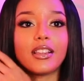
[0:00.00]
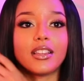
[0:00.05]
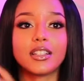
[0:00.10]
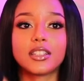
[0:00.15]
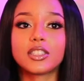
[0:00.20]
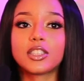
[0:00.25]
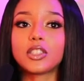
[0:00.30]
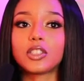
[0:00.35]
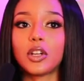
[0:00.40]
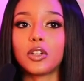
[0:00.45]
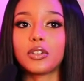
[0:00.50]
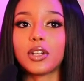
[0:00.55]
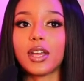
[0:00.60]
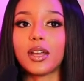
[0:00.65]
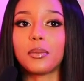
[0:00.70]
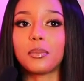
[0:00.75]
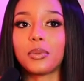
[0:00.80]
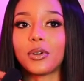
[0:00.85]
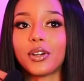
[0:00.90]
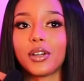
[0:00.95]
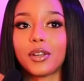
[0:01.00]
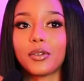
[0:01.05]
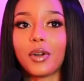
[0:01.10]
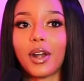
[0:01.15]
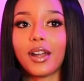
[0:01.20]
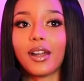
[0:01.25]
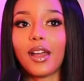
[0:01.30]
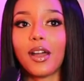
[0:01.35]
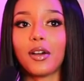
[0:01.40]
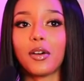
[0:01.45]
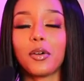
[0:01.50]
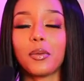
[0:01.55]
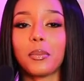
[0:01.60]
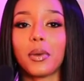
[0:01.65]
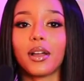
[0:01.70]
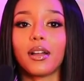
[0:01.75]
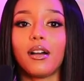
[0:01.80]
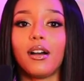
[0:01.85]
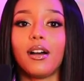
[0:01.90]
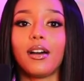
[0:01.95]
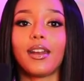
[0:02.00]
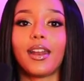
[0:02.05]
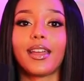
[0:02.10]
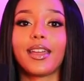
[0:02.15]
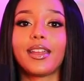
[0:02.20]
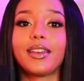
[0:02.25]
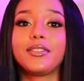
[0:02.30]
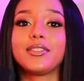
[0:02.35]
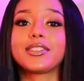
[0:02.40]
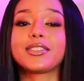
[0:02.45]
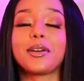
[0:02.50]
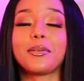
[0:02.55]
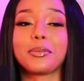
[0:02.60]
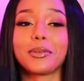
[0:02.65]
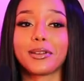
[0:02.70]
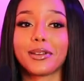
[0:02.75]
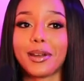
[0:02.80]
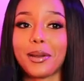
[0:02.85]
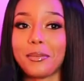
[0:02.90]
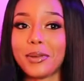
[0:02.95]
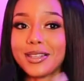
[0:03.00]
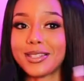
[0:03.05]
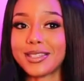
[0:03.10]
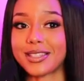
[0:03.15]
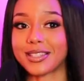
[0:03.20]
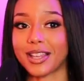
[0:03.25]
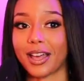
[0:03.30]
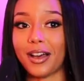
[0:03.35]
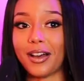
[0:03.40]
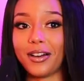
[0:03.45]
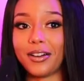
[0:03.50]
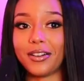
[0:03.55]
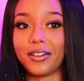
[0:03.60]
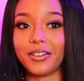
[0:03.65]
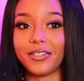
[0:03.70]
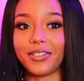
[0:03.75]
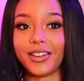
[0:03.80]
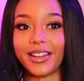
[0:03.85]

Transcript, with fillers: look so damn pretty right now. Oh my god, I can't even stop looking at myself,